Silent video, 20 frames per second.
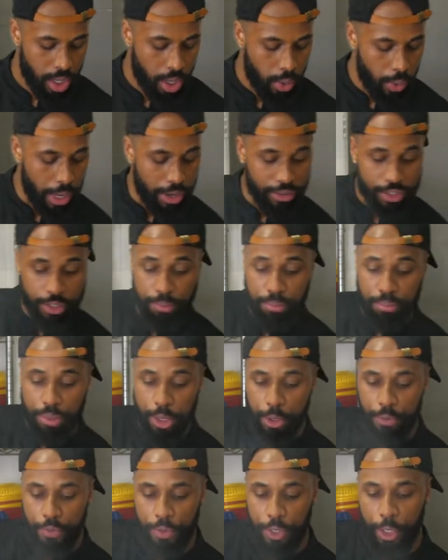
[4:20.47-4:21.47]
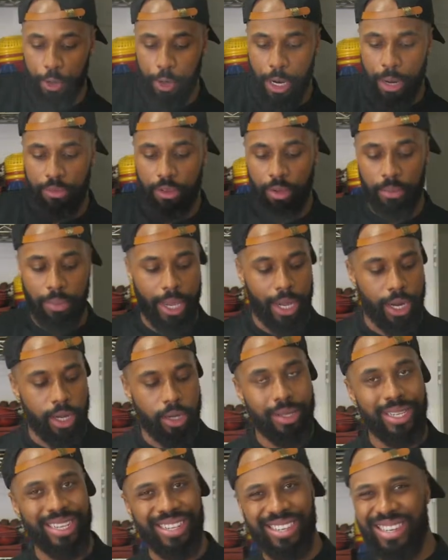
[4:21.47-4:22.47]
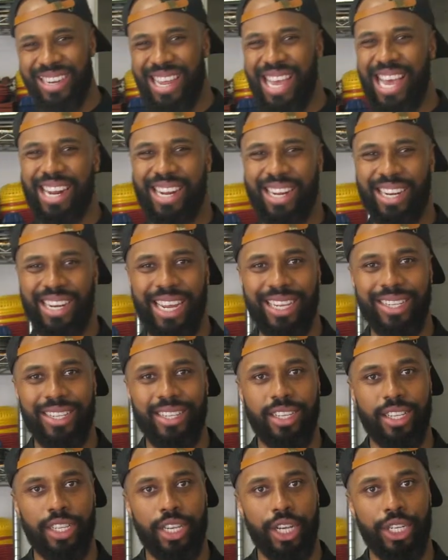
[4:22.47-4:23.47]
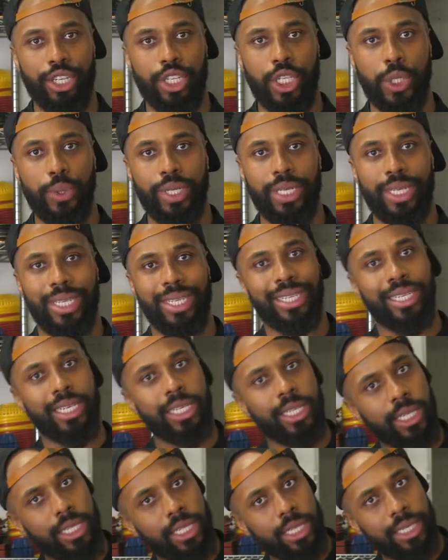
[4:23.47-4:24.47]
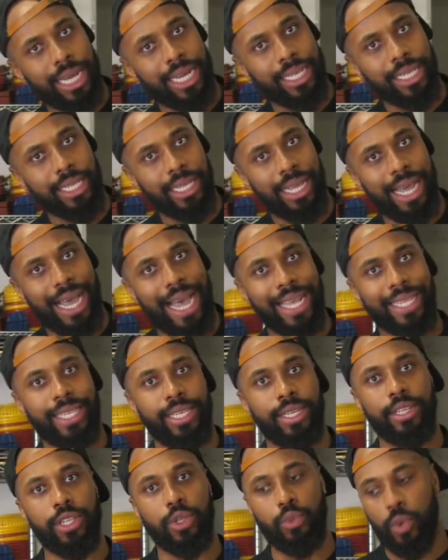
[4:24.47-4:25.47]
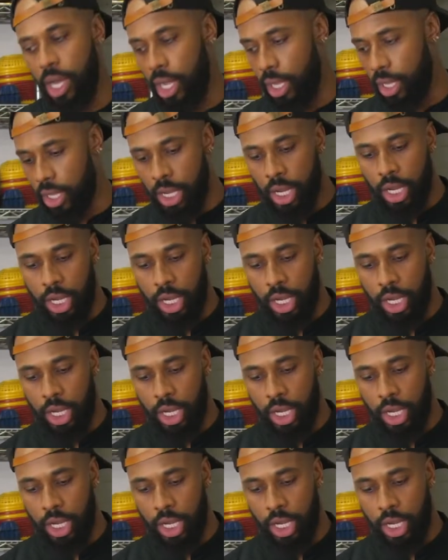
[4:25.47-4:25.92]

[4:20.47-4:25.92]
We have some beautiful grape tomatoes that's gonna add a nice little touch of sweetness and a nice little acid as well,